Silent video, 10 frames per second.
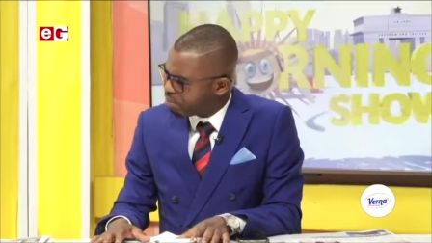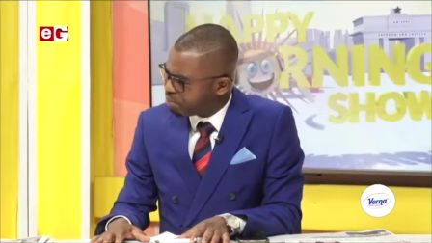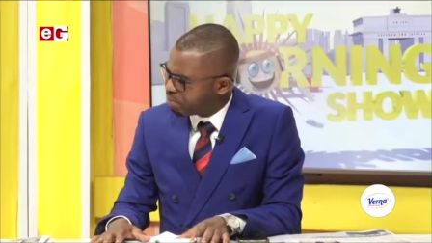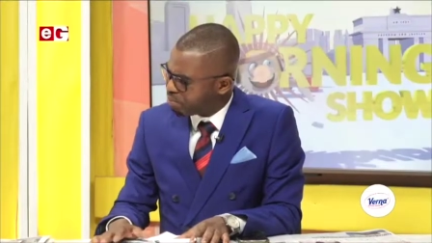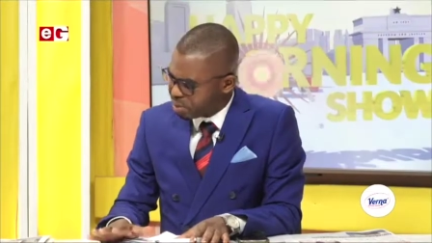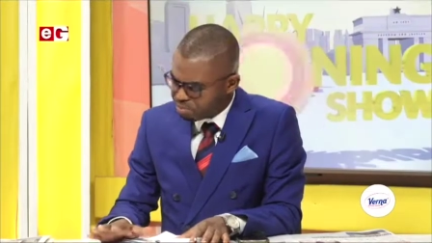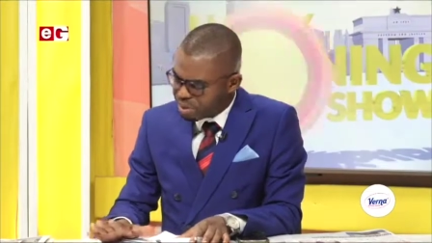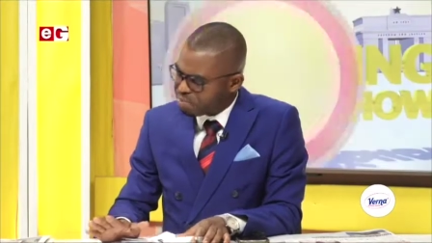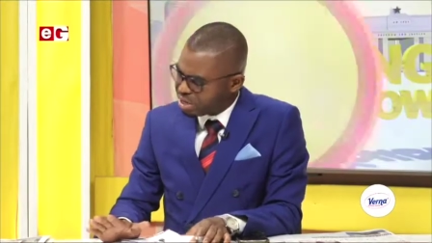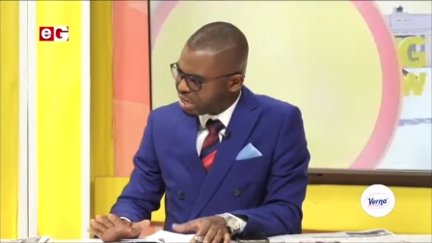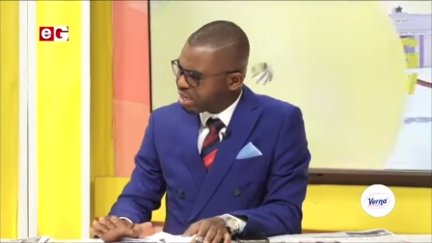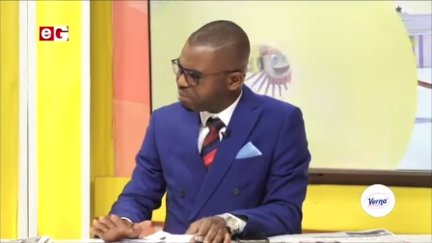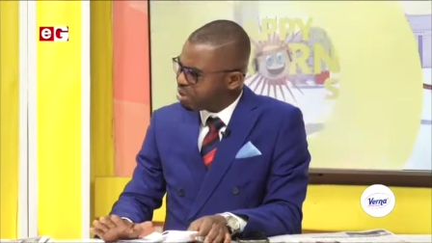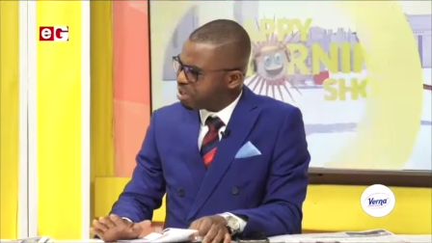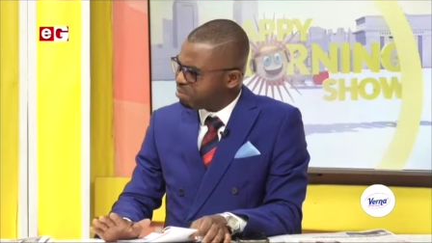My mm. American
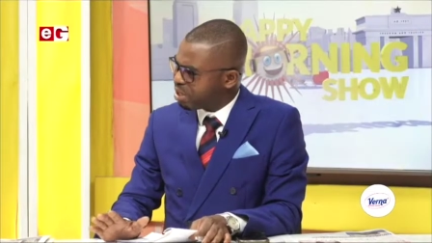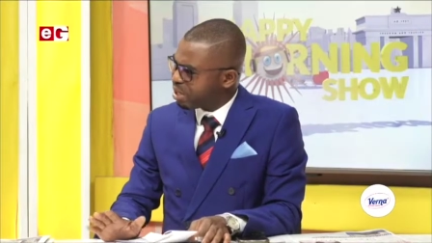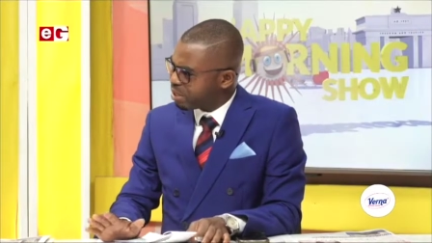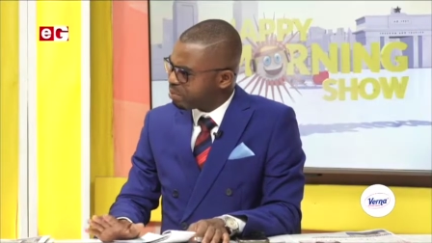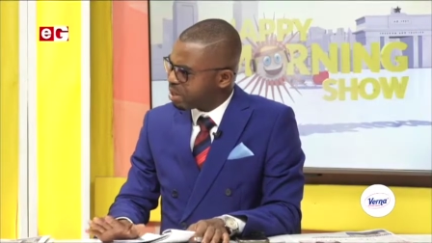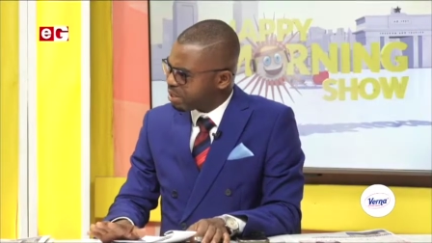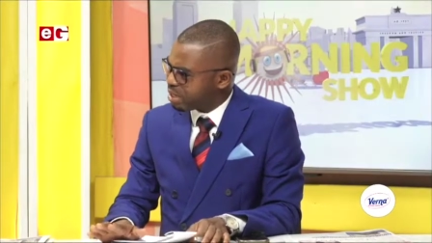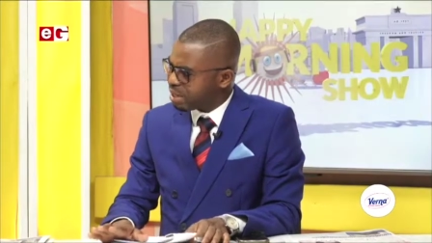me yim there to myself.